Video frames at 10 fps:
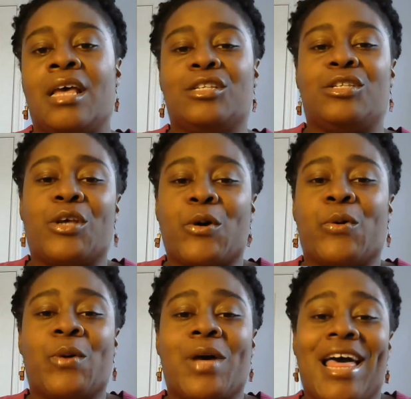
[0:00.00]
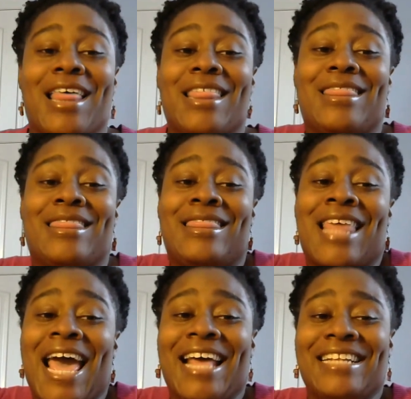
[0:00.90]
So
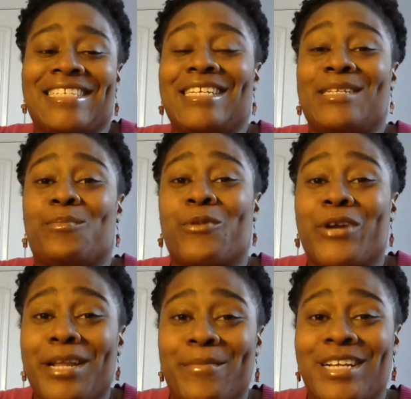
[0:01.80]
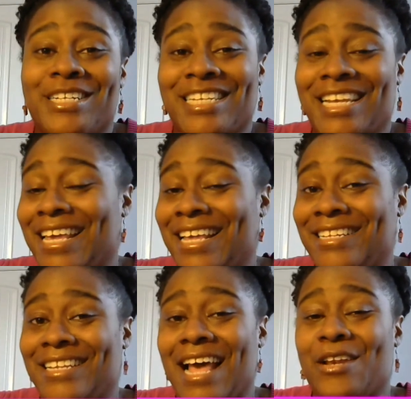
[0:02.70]
that is pretty much
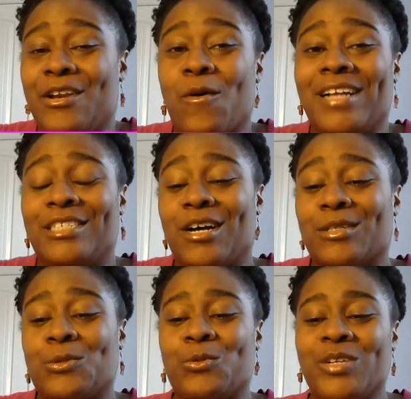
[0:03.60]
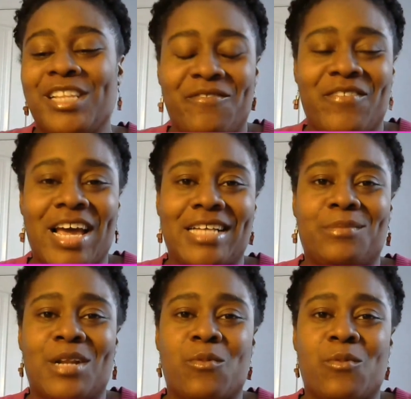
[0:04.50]
it. I know I talked really fast,
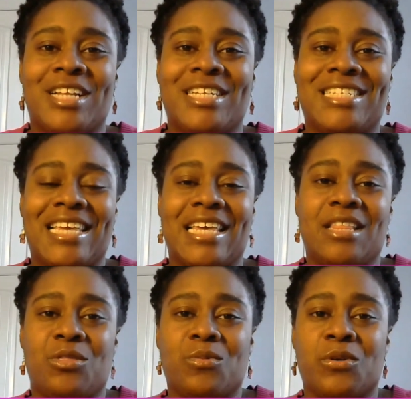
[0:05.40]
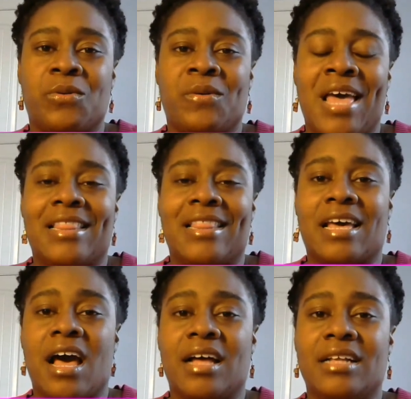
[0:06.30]
but I wanted to get through the
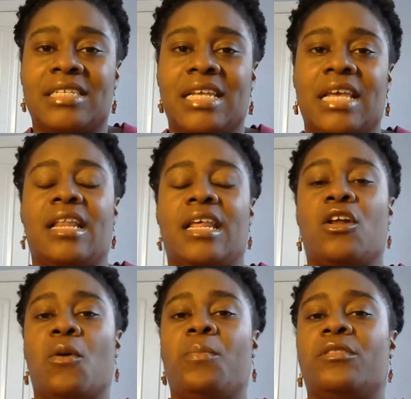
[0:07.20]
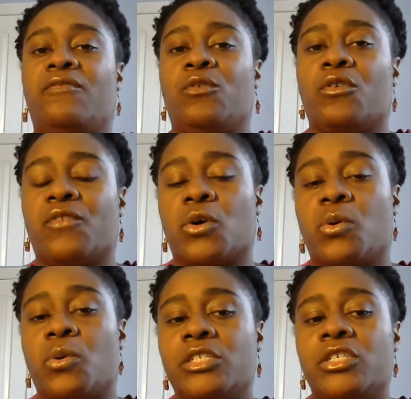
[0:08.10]
content and open the floor for
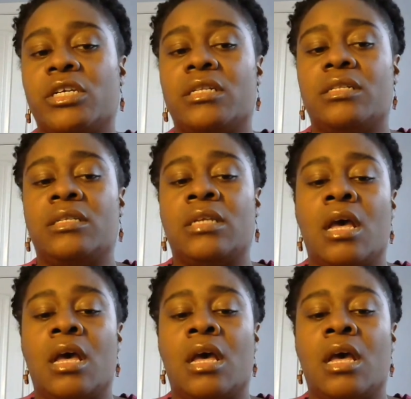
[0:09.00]
questions.